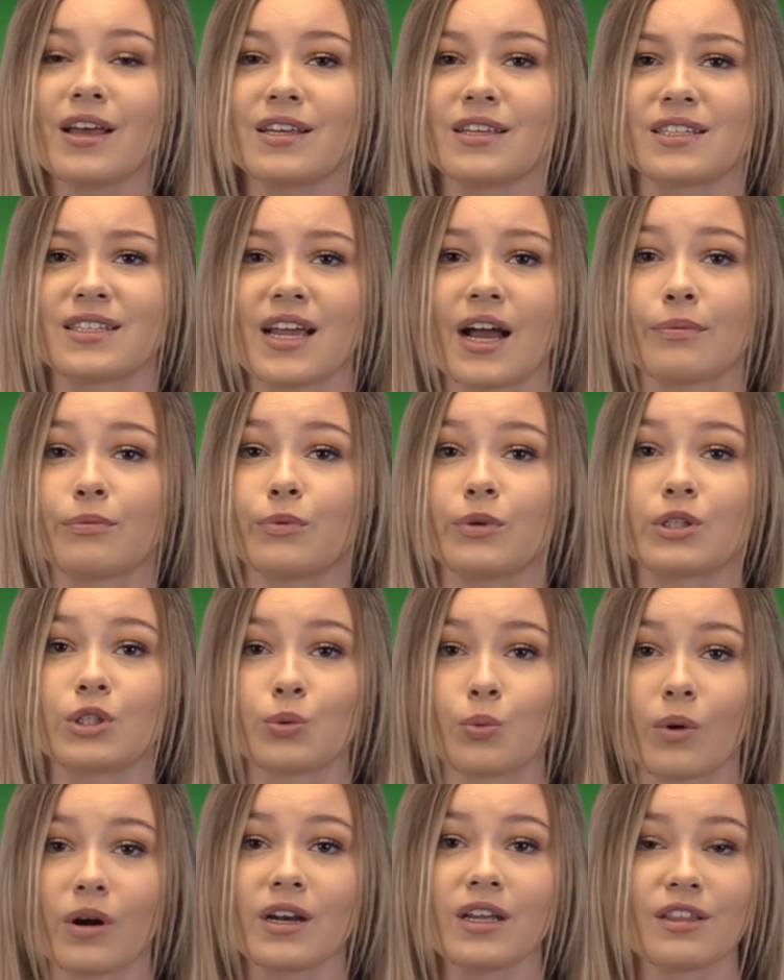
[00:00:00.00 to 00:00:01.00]
Staffed with
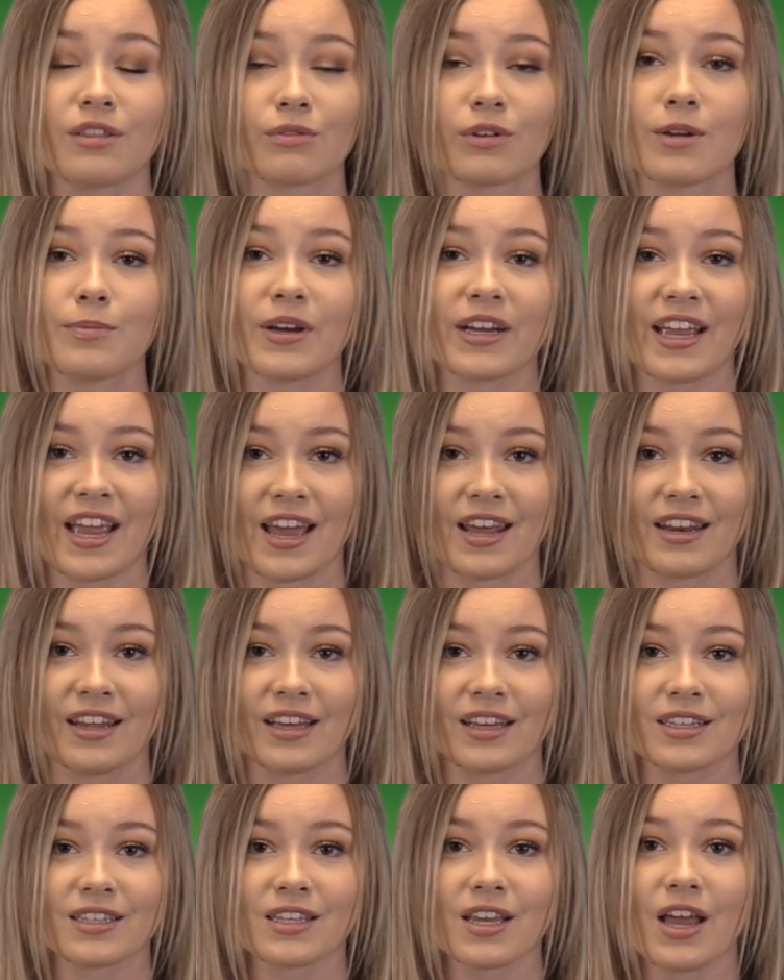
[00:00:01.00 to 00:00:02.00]
23
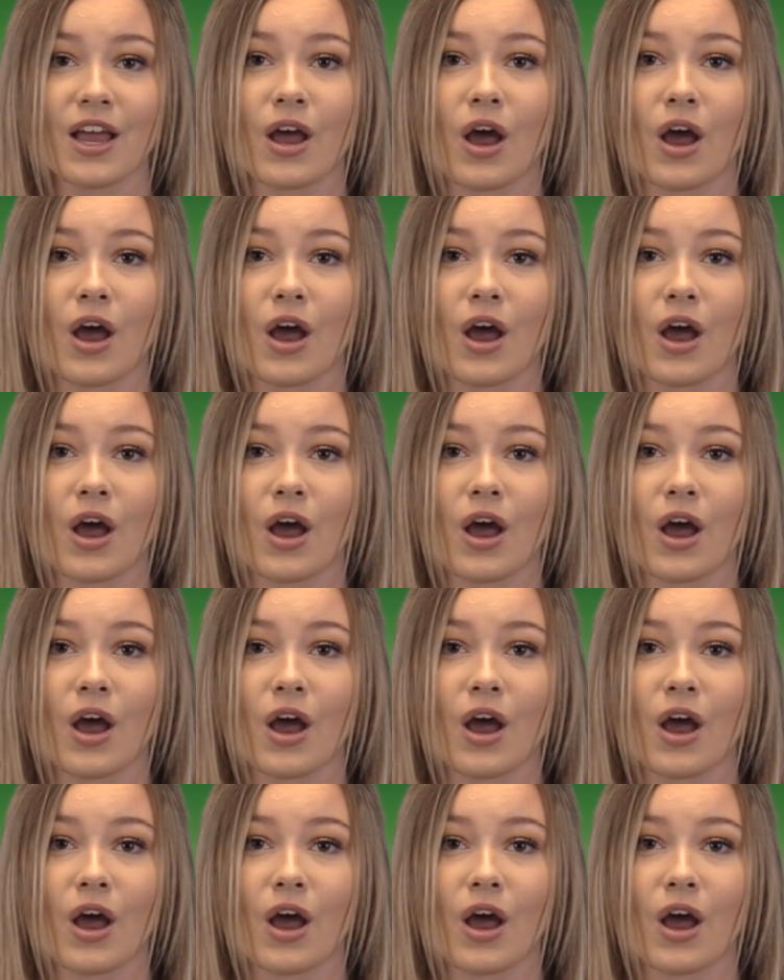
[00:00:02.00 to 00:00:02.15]
mechanics,